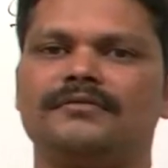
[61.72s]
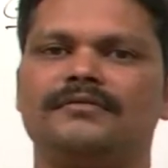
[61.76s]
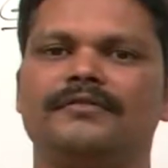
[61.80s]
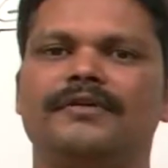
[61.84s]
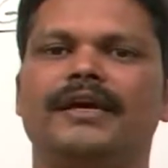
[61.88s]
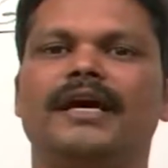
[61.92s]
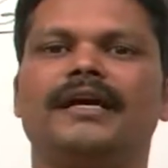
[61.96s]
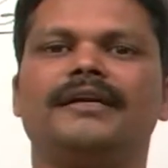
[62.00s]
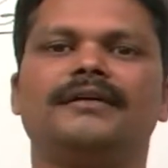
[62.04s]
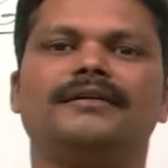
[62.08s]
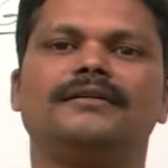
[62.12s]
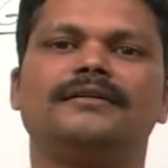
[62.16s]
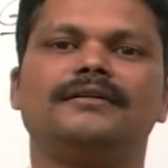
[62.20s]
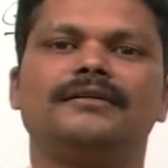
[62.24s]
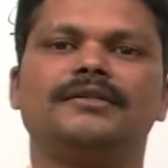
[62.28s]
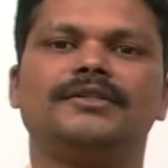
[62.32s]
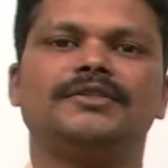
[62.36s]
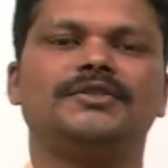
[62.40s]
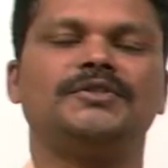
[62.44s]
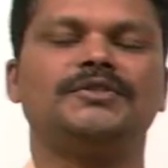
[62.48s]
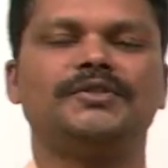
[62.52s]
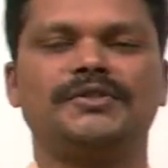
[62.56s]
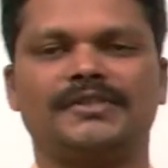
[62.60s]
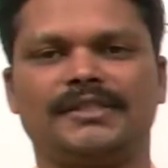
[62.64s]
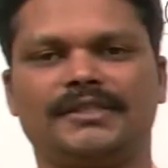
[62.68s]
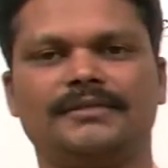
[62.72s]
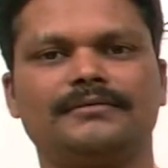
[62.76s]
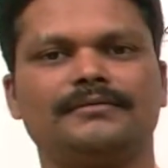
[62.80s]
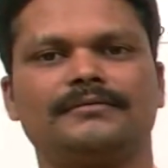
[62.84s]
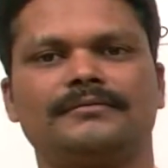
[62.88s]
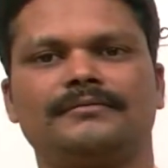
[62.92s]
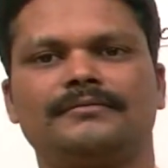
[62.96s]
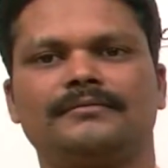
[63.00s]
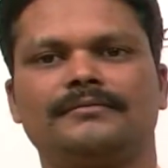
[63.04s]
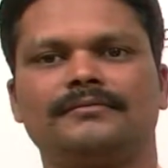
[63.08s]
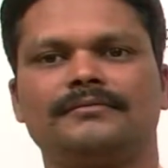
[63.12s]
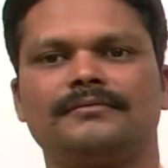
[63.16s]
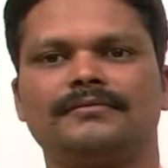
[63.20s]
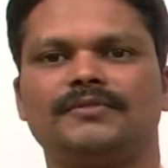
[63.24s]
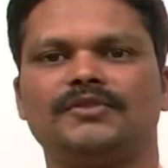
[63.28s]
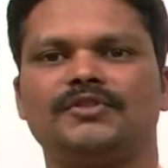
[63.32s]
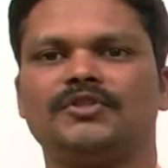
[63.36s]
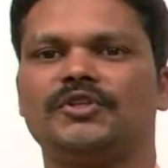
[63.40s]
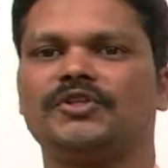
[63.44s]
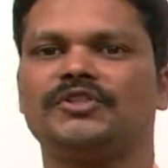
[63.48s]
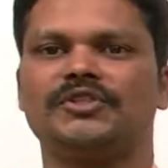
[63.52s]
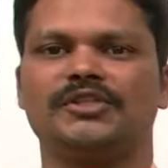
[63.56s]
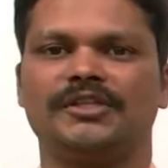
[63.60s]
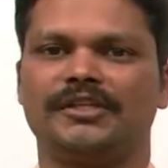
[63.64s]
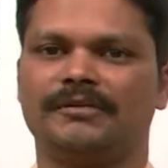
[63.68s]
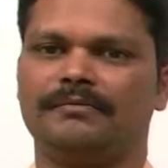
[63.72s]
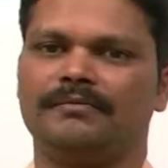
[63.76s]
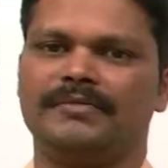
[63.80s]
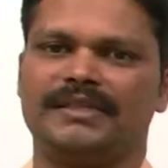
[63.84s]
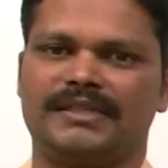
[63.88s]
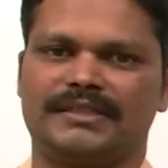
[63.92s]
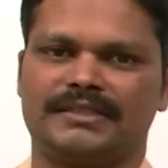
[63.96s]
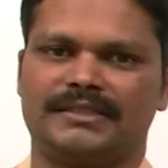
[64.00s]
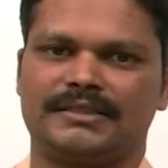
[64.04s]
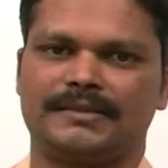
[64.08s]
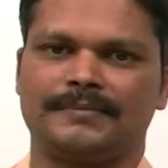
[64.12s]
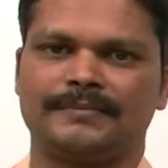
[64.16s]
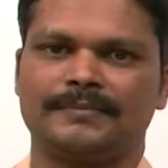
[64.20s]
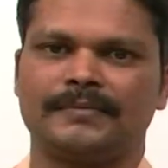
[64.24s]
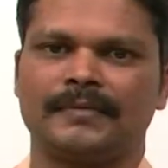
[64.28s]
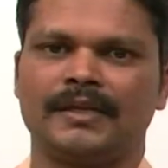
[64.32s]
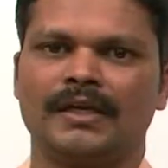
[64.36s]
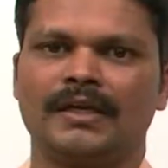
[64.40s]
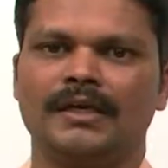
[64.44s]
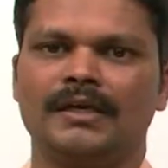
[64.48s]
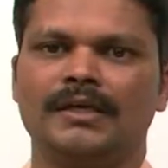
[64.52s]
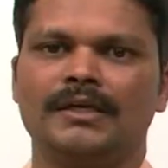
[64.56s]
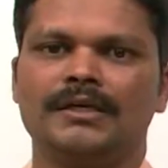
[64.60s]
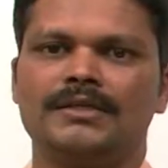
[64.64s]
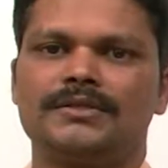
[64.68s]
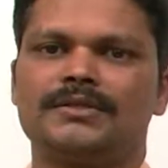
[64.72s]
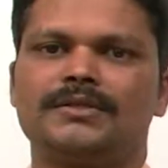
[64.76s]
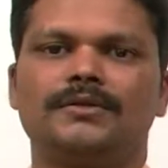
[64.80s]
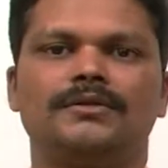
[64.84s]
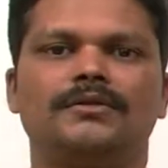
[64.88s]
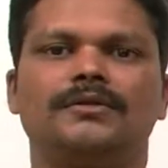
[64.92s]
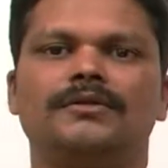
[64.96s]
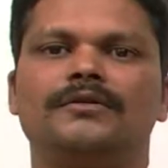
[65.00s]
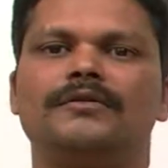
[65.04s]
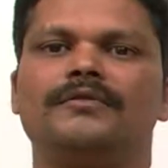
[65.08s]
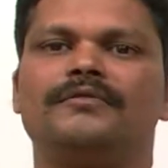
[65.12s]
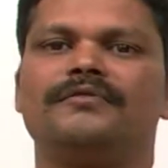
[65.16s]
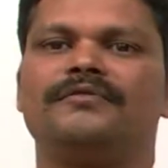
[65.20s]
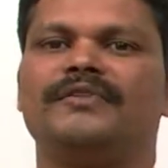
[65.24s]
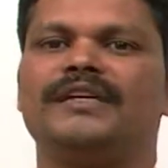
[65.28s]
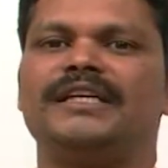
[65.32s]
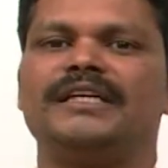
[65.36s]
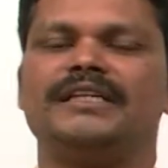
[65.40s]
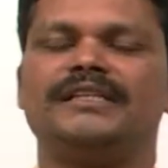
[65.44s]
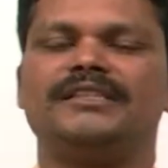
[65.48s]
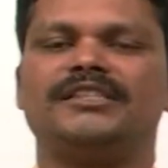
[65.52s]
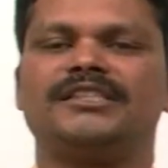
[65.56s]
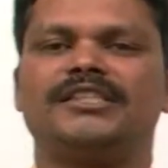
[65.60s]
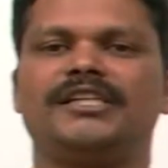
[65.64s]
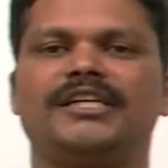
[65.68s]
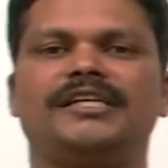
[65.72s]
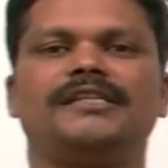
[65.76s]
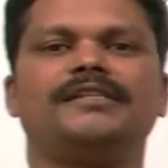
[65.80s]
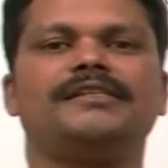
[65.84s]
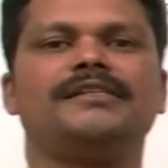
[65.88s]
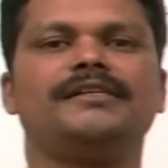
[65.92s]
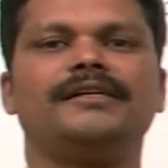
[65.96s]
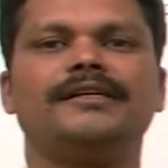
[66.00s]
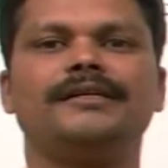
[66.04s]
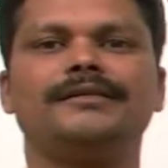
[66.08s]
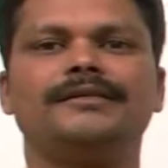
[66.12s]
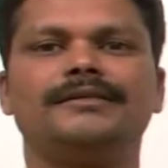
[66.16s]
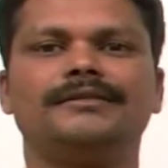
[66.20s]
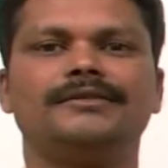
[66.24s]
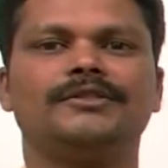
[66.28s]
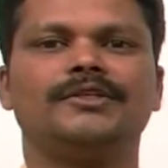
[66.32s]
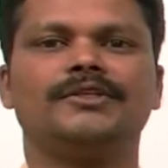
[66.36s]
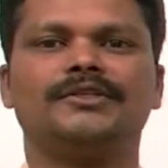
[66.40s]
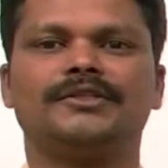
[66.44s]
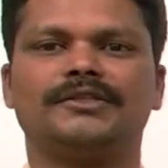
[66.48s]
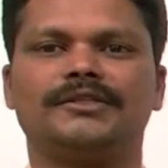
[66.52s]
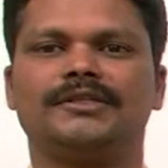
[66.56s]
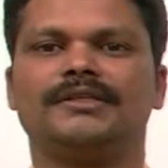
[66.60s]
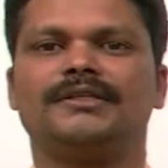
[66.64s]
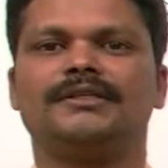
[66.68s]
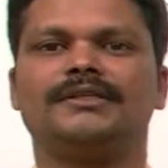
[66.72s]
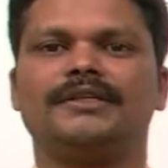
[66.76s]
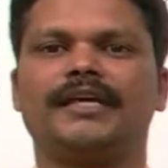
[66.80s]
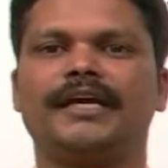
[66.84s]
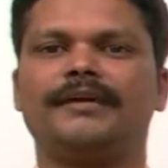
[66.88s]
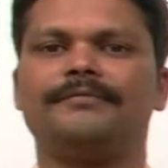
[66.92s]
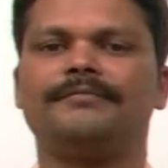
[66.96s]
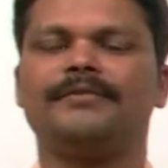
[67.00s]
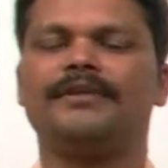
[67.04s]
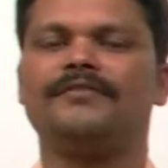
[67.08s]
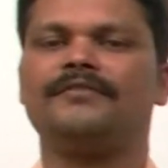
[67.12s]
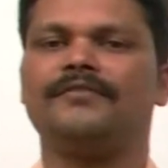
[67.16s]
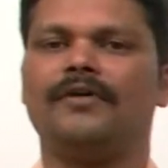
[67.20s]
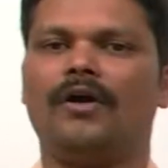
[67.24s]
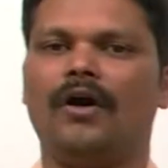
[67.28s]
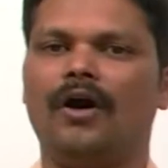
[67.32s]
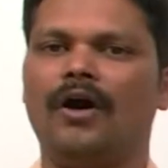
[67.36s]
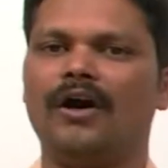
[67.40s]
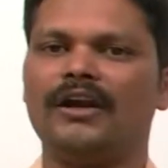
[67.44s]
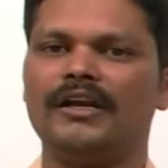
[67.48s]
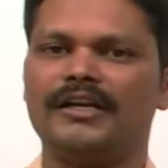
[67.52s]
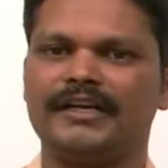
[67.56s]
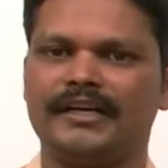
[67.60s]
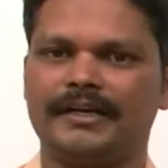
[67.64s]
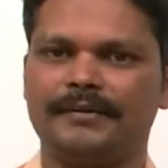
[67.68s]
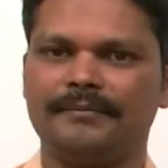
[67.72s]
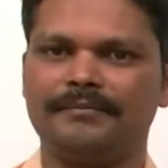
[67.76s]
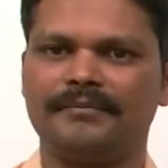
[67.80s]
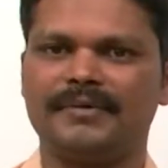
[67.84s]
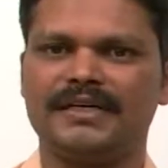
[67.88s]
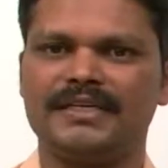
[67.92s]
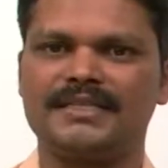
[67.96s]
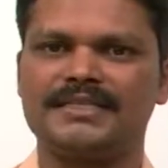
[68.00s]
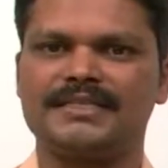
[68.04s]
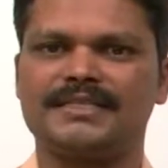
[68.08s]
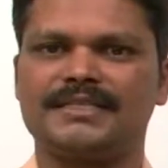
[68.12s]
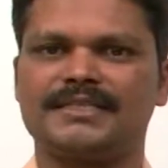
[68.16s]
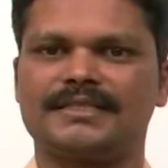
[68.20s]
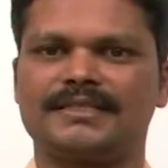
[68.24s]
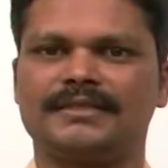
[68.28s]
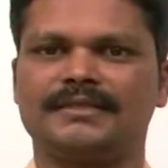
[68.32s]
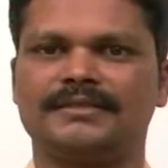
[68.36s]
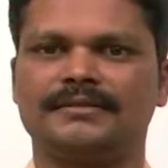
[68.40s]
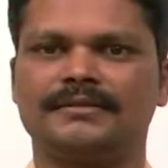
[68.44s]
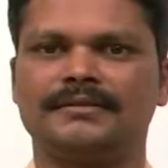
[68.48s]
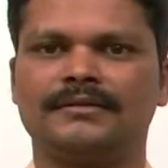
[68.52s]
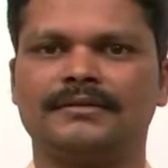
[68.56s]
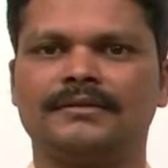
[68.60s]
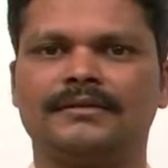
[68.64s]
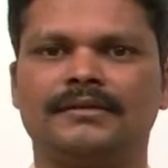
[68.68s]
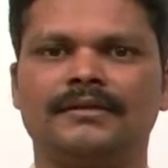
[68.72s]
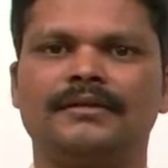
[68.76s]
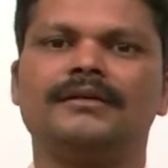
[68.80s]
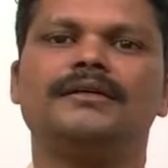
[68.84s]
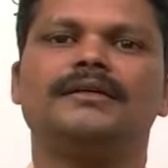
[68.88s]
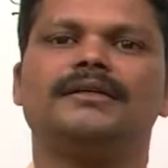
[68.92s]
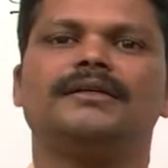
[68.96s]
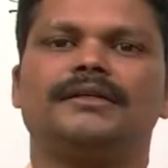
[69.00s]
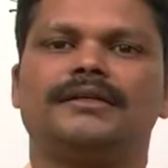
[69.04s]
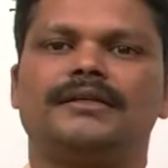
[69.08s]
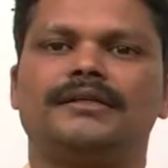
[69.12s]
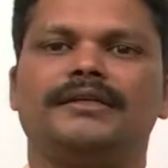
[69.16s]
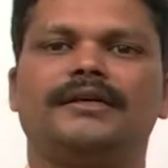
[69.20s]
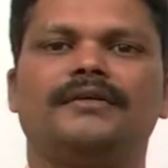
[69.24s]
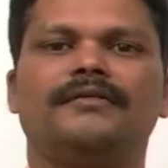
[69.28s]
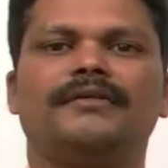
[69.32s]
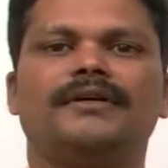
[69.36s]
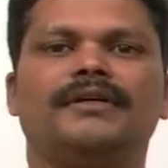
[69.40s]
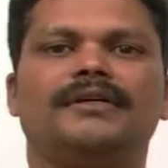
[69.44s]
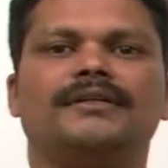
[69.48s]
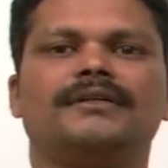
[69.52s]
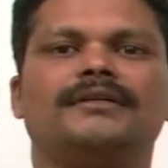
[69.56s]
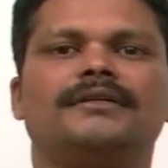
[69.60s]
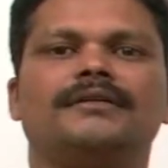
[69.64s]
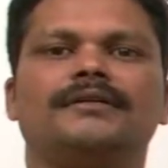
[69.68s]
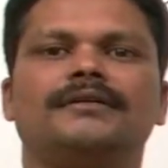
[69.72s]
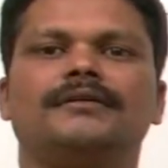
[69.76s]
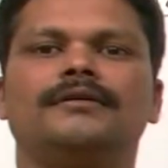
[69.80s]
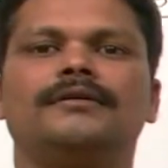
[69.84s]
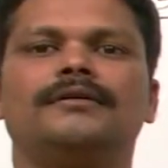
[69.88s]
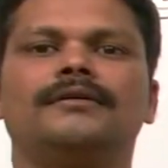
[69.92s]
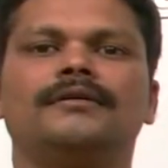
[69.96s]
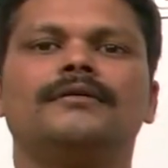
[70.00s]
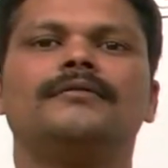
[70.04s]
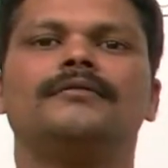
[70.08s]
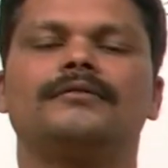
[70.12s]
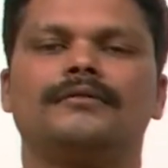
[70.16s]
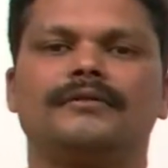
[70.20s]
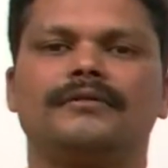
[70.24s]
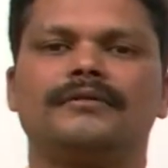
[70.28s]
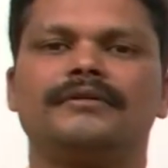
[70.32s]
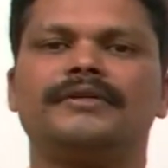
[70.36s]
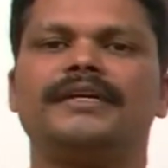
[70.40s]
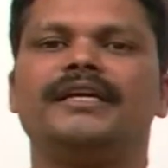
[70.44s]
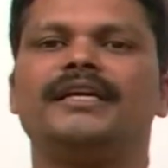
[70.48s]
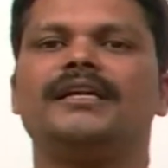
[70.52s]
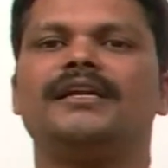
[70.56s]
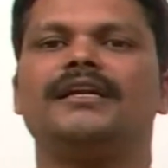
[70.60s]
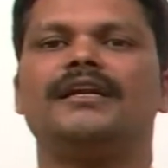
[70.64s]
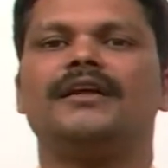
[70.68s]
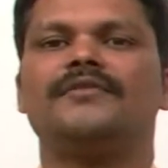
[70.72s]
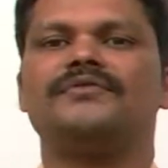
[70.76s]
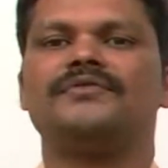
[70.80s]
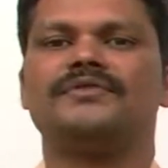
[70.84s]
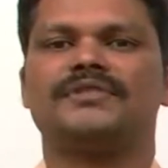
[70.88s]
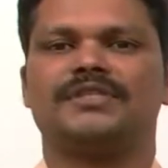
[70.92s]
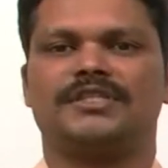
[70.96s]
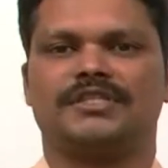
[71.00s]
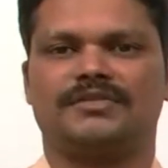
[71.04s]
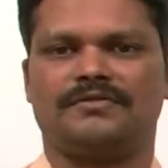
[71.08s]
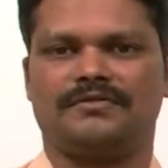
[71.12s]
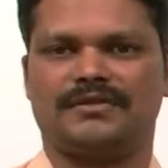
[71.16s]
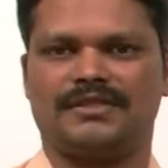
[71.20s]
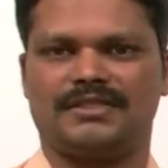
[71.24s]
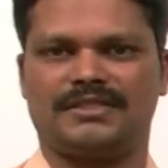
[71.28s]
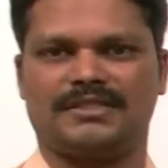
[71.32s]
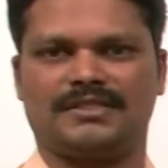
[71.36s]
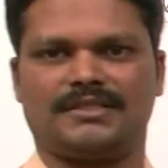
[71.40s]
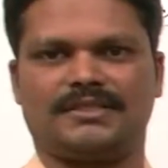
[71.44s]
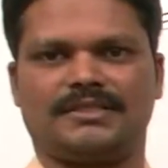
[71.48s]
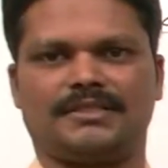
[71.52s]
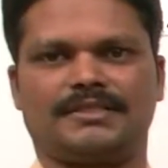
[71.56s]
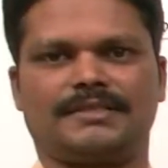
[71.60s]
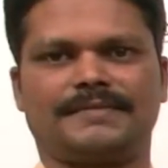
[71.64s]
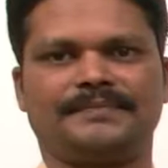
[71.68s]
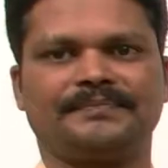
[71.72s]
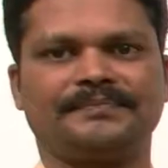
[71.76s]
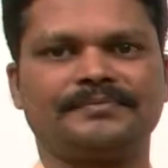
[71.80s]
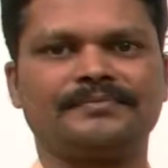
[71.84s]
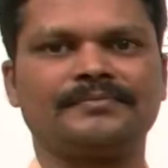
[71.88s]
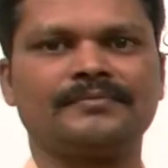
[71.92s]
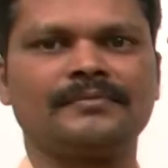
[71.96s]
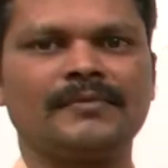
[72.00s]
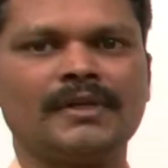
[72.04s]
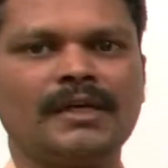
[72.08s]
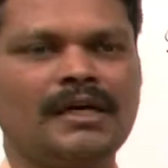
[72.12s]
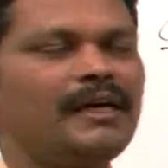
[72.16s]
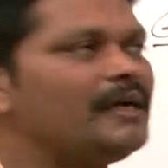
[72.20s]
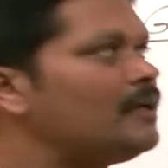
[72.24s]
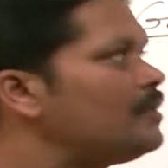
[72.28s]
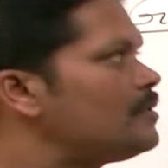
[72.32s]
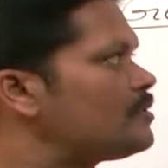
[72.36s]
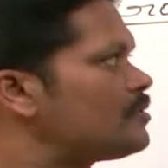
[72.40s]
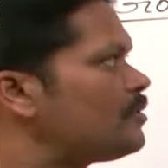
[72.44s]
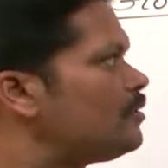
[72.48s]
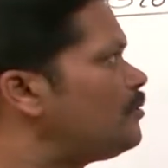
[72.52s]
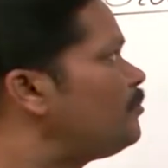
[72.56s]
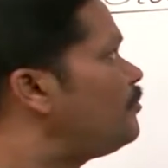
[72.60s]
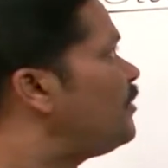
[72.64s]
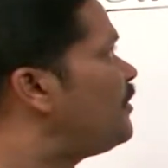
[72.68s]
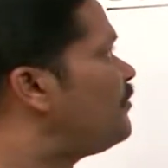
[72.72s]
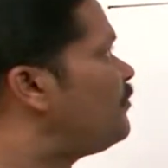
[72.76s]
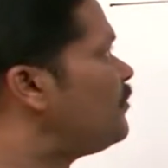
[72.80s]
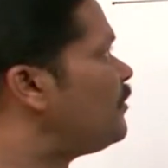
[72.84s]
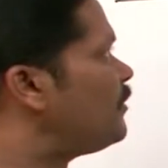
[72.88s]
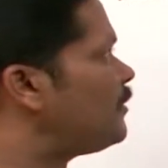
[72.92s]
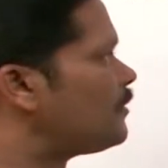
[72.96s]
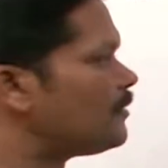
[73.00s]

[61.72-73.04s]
we are using such numbers. So we changed the type of all numbers in our daily life situations. So before